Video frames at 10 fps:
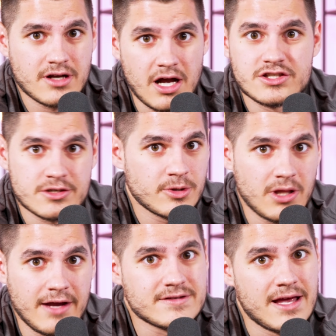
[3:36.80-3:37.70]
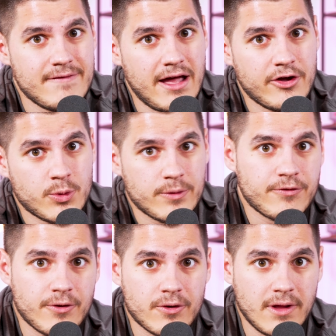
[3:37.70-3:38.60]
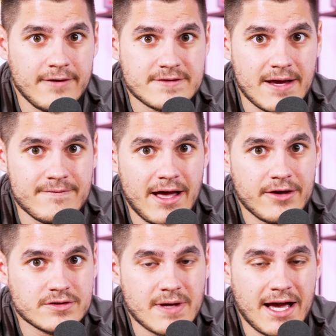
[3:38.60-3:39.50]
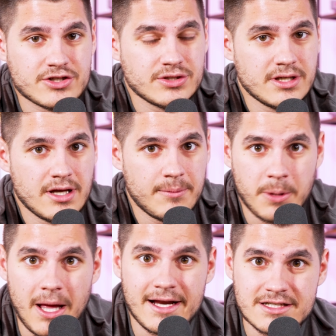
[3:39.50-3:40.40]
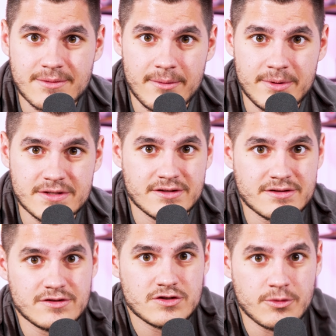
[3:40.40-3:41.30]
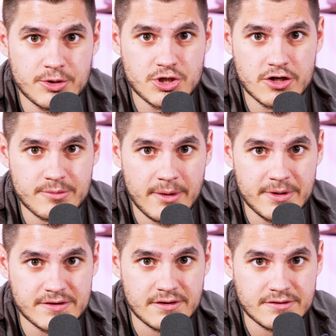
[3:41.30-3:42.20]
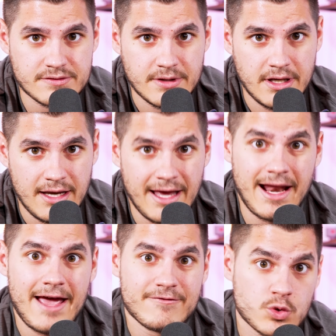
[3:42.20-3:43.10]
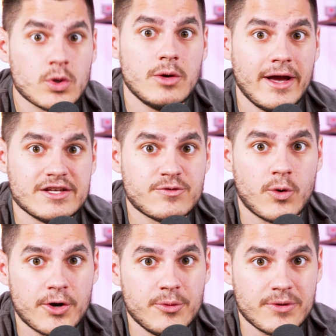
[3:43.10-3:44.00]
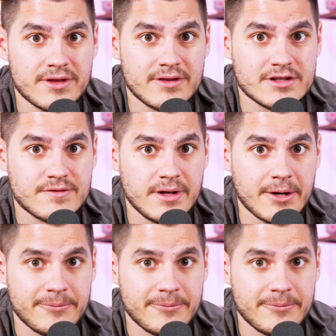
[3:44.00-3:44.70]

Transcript: customer lifetime value or referrer lifetime value to actually apply it to my business and supercharge my business? And I have 3 ways for you within this video.